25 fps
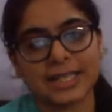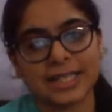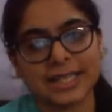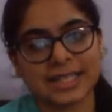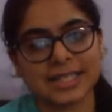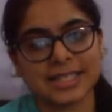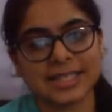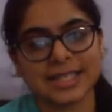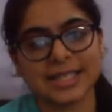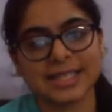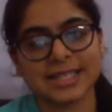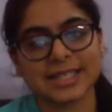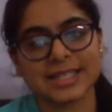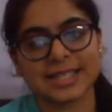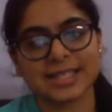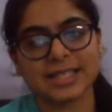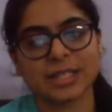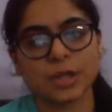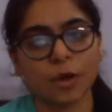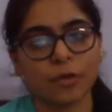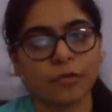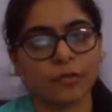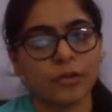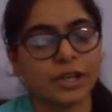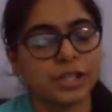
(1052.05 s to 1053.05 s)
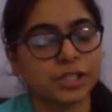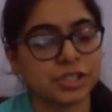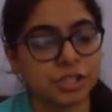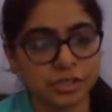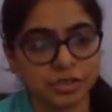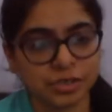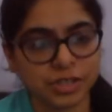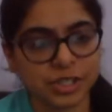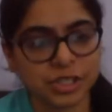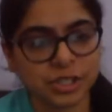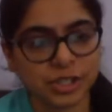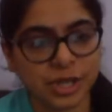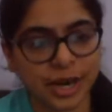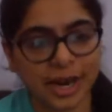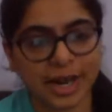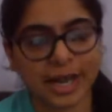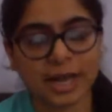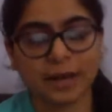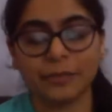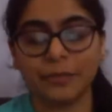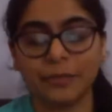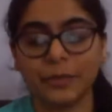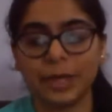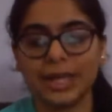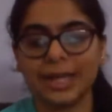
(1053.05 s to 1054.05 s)
This is a software engineering
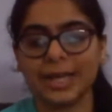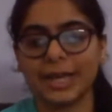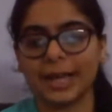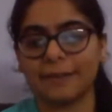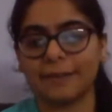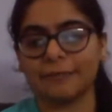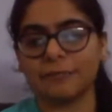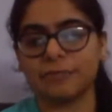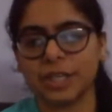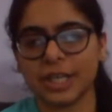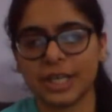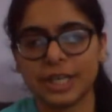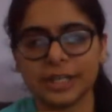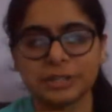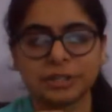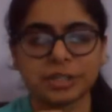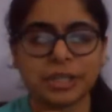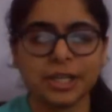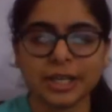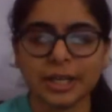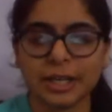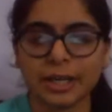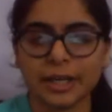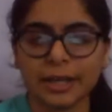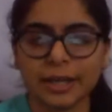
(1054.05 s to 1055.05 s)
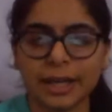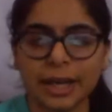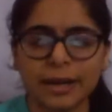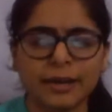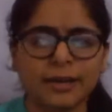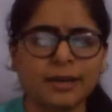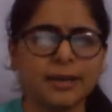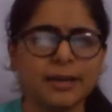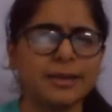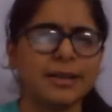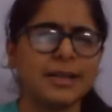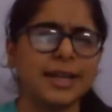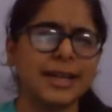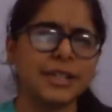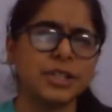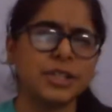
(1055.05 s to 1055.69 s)
track. We have introduced a little